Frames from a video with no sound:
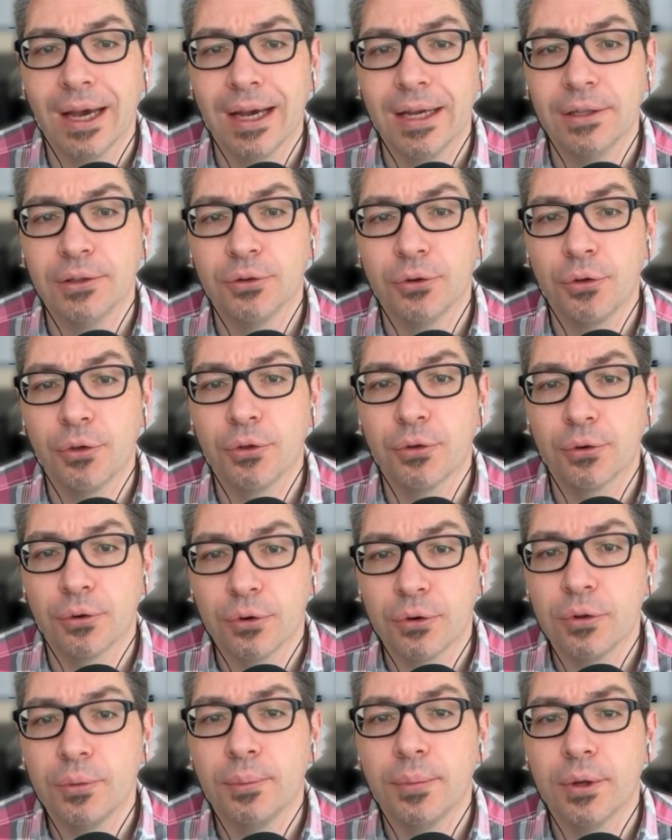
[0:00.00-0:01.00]
And the
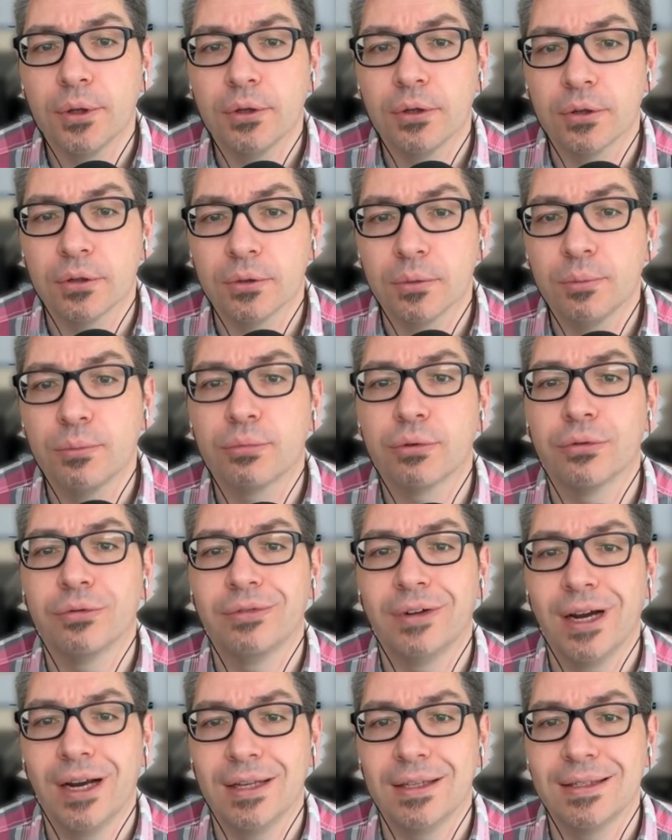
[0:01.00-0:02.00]
third button
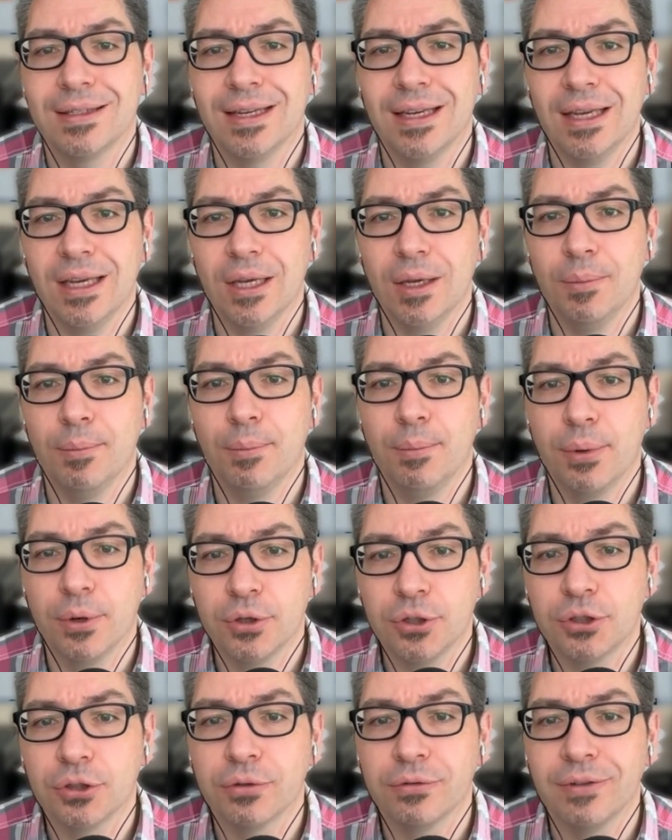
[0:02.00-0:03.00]
provides a
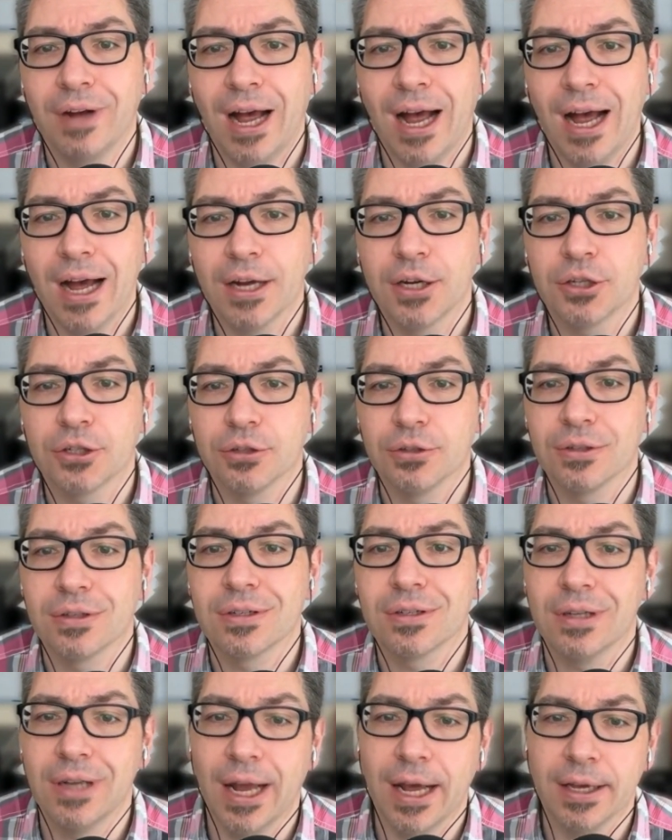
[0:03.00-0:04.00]
bunch of
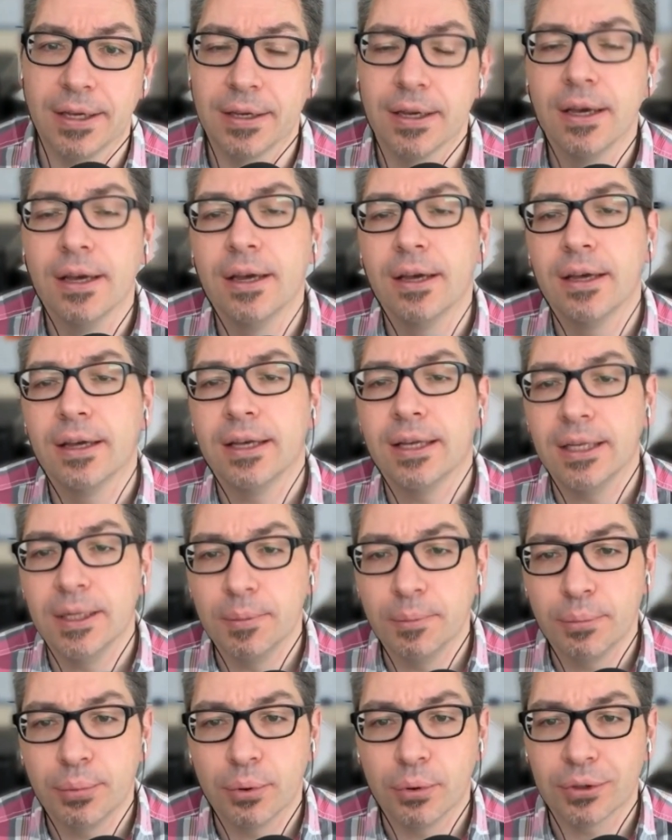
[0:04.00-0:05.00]
actions like
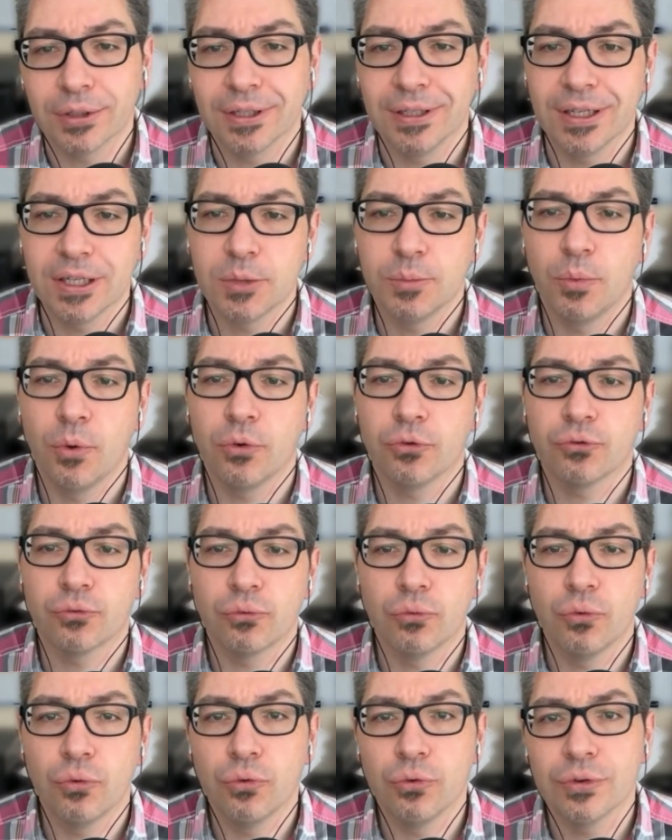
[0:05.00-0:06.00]
import and export
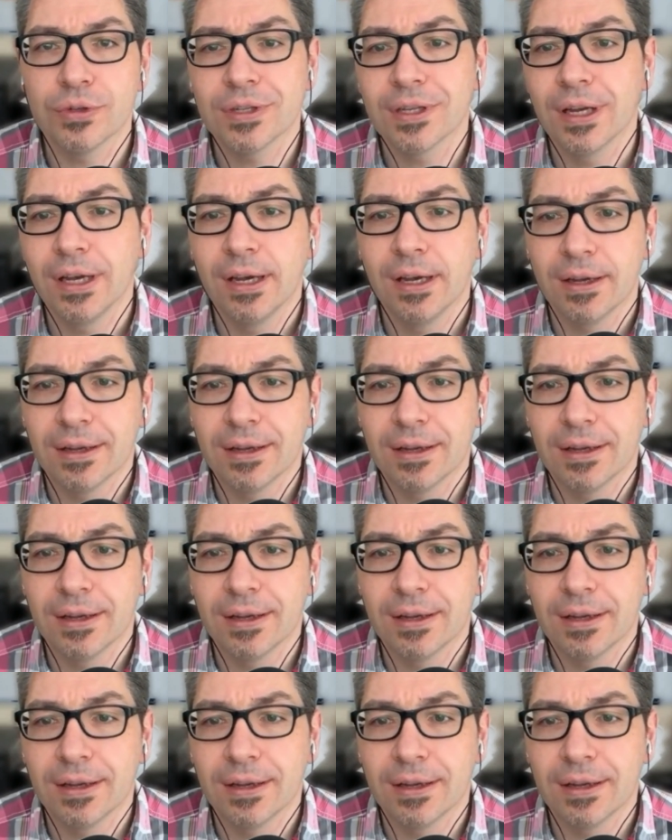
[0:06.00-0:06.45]
rules,